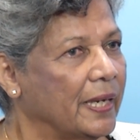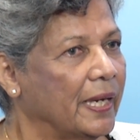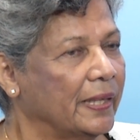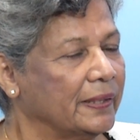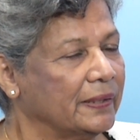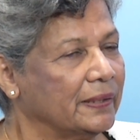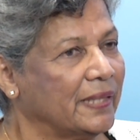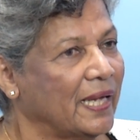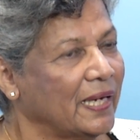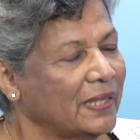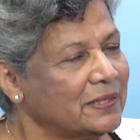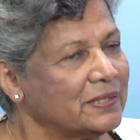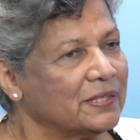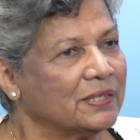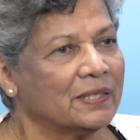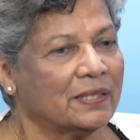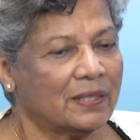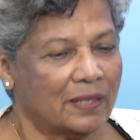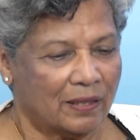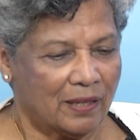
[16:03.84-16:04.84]
And that,
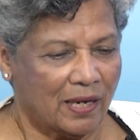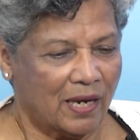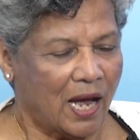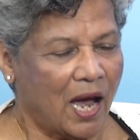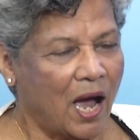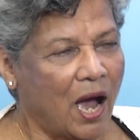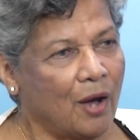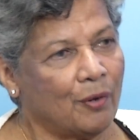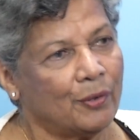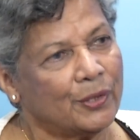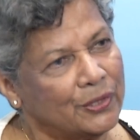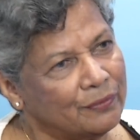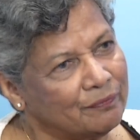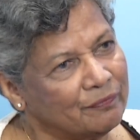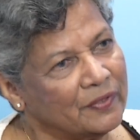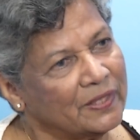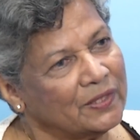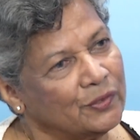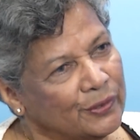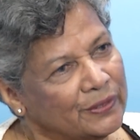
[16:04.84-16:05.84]
how are
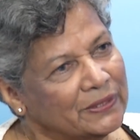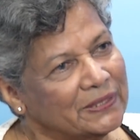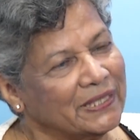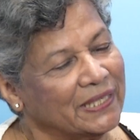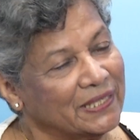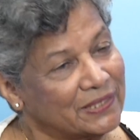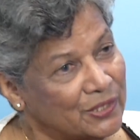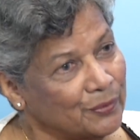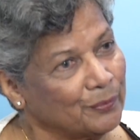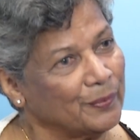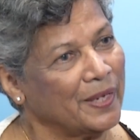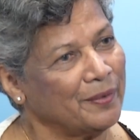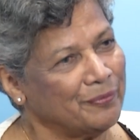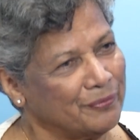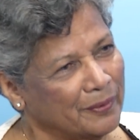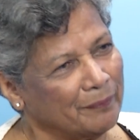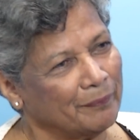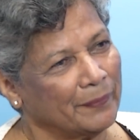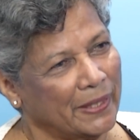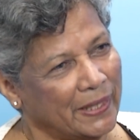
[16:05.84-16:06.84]
we going to get away
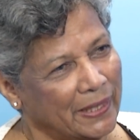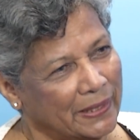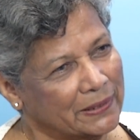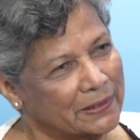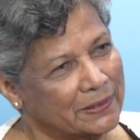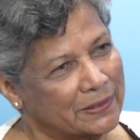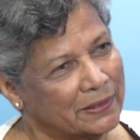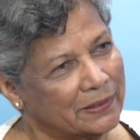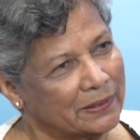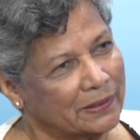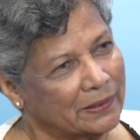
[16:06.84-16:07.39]
from that?